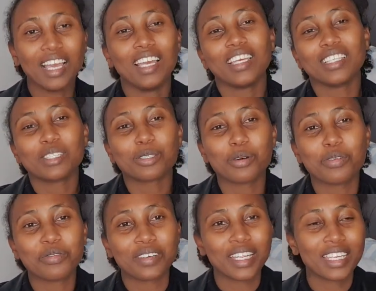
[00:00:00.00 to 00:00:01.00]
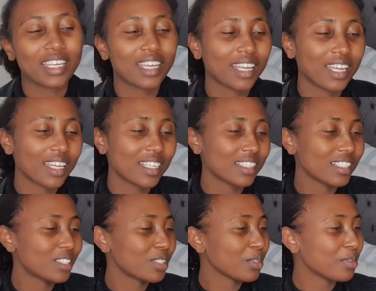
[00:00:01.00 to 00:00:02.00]
It's so funny, guys.
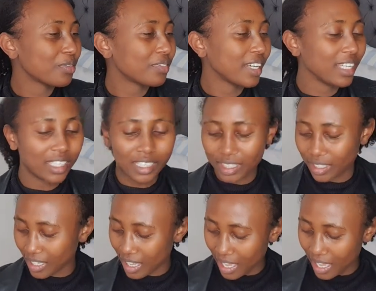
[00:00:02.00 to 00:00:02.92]
It's so funny.